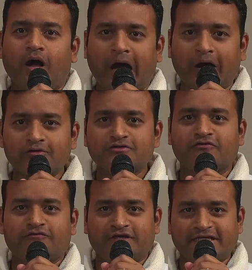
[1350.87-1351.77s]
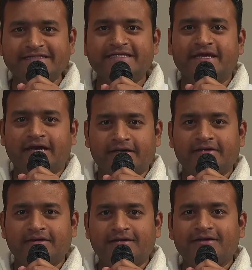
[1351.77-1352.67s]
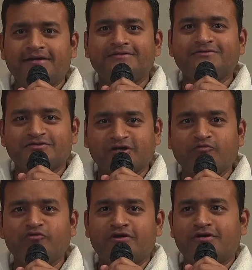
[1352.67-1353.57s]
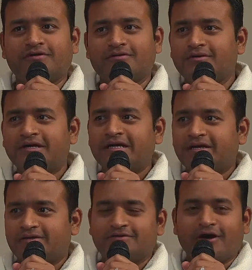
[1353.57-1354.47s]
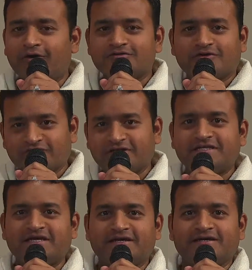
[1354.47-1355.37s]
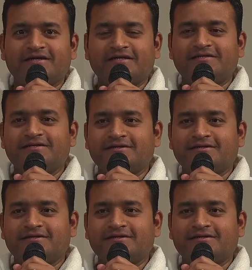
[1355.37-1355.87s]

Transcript: out of India to somewhere, out of India and